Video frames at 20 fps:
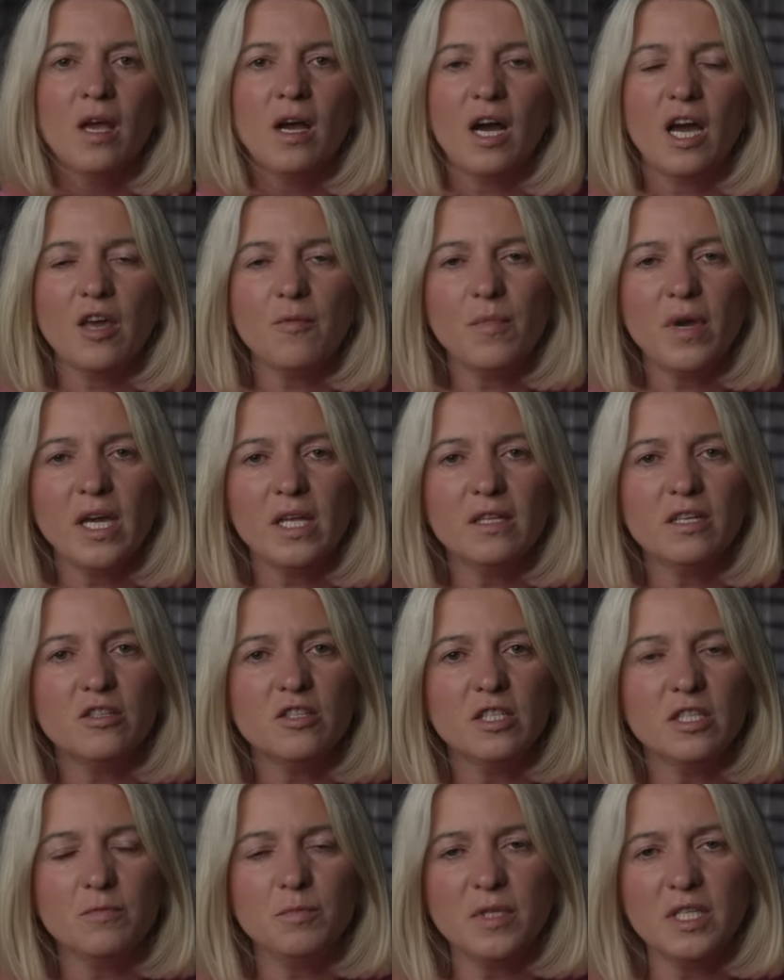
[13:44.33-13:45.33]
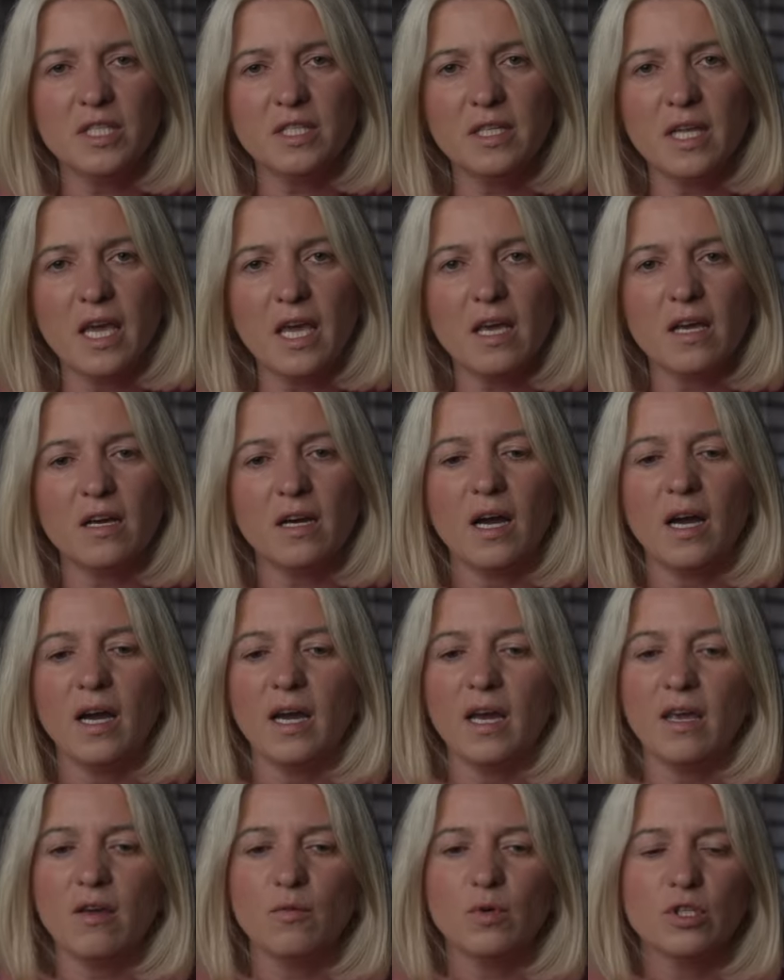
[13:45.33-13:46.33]
I made this, mistake.
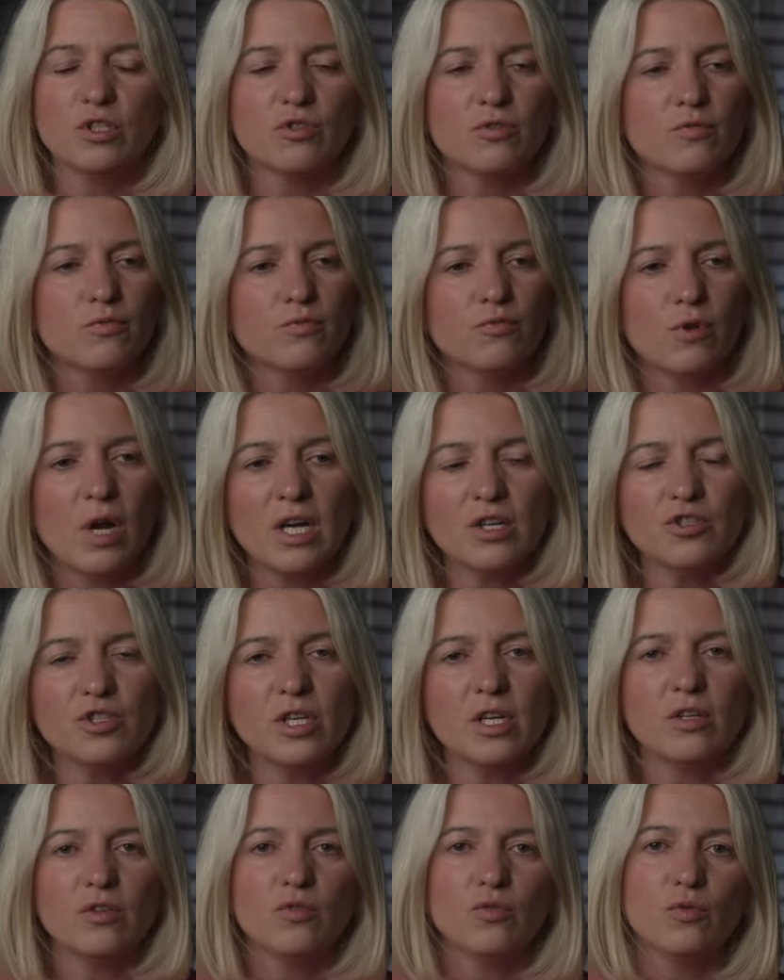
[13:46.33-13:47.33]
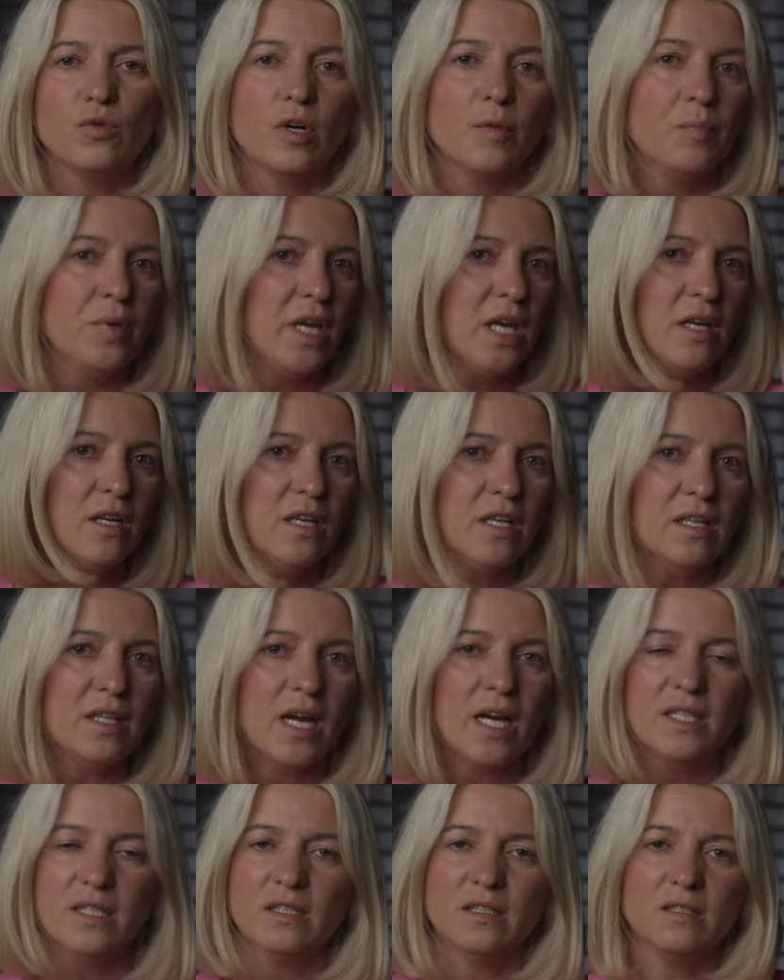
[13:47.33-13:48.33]
I was rushing to appeal it.
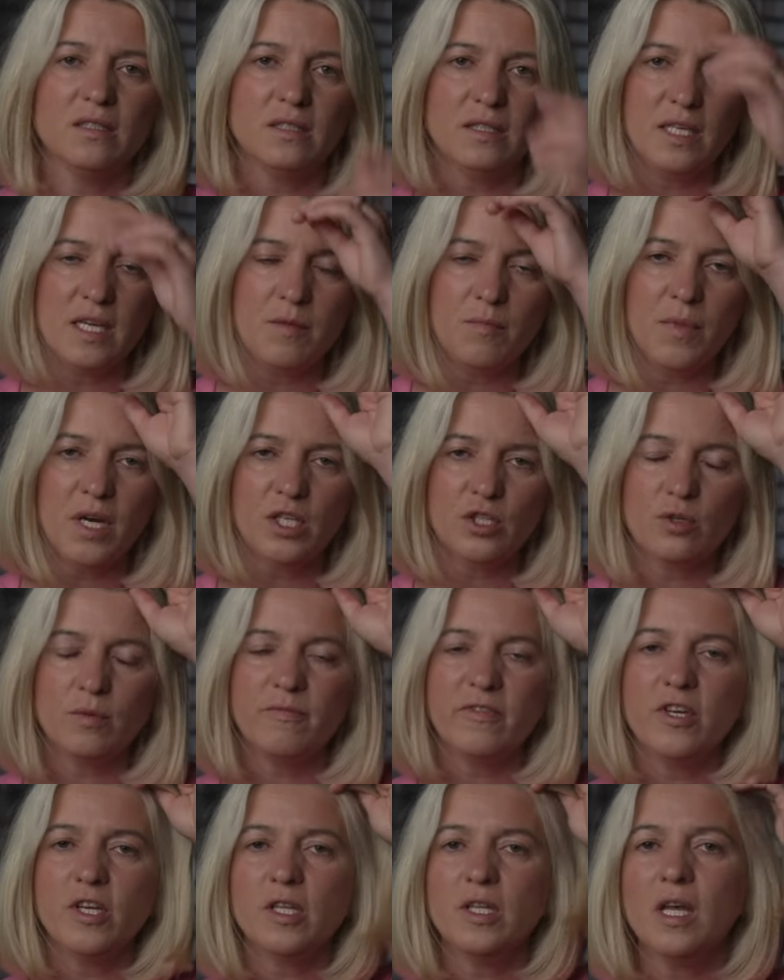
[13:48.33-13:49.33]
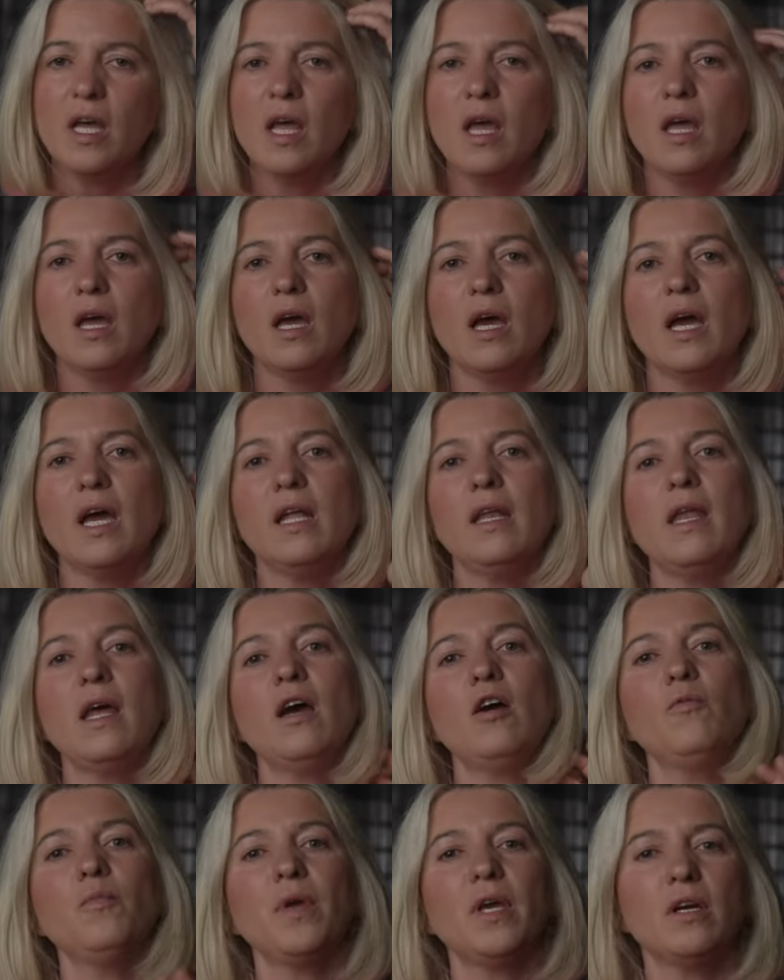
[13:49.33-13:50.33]
I didn't think much of it. And
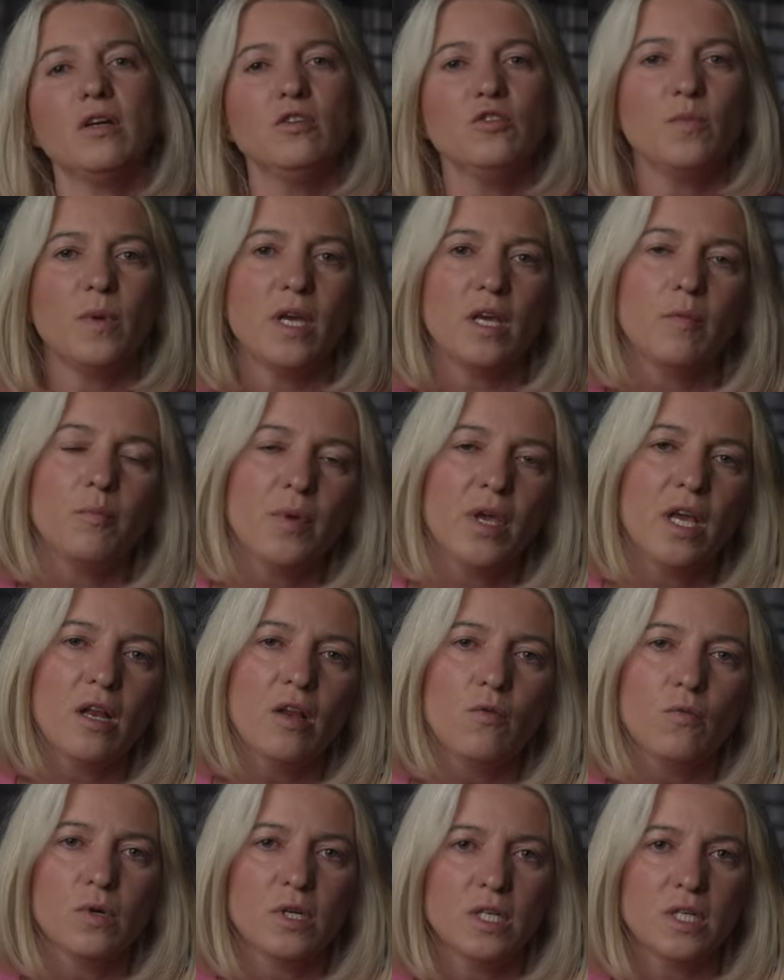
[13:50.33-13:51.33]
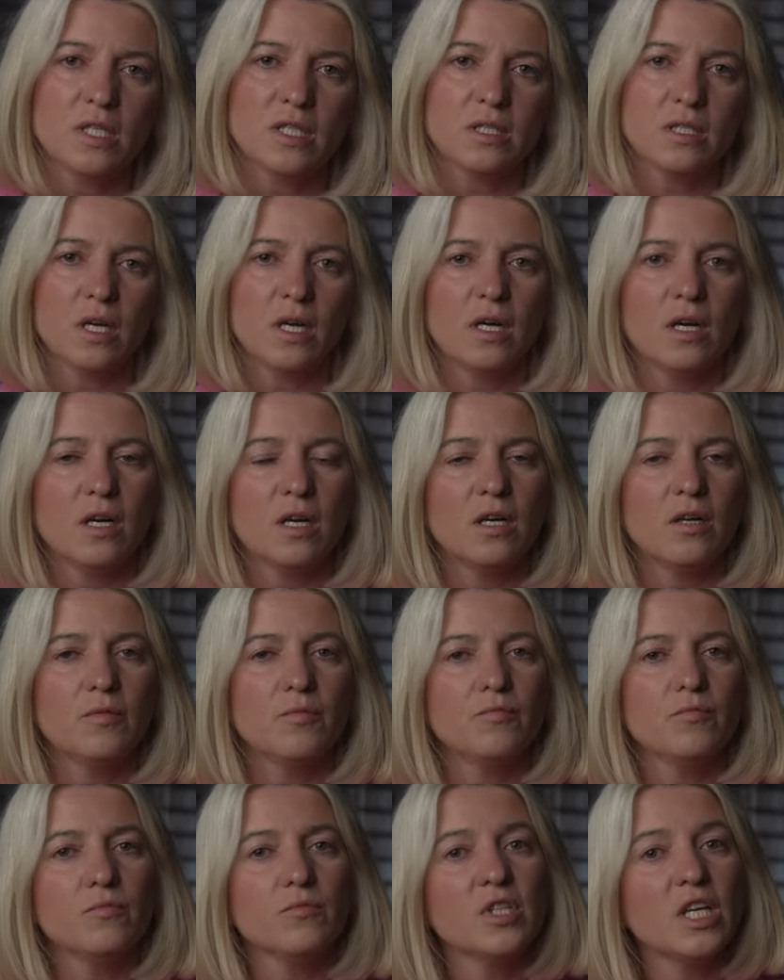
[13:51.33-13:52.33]
now because my appeal was
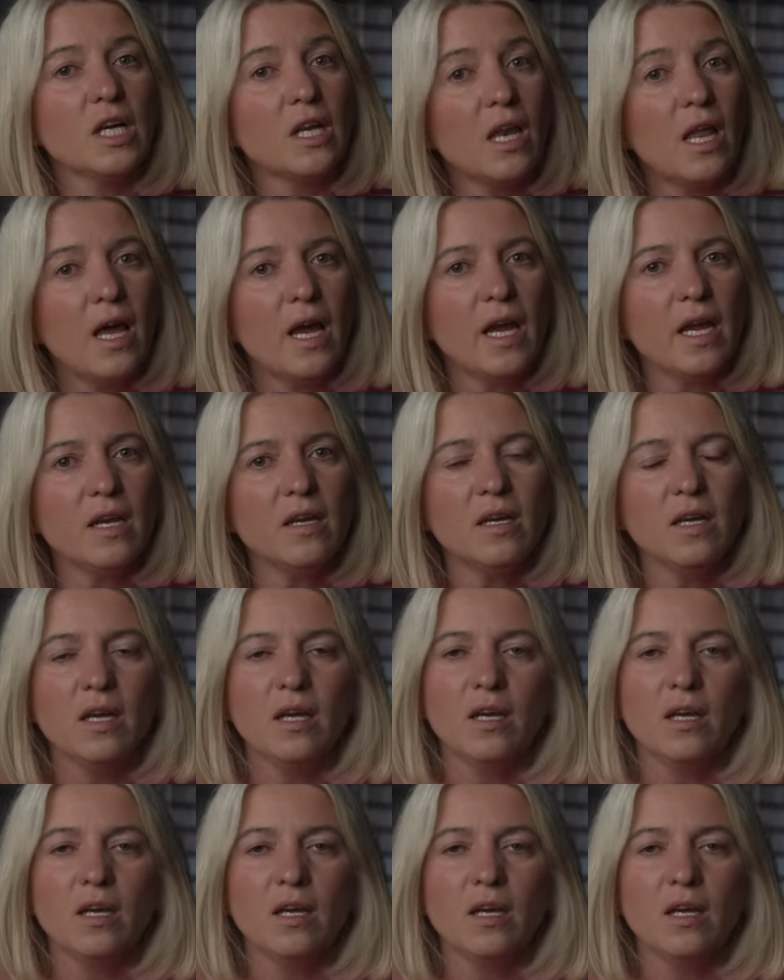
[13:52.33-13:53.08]
um, declined,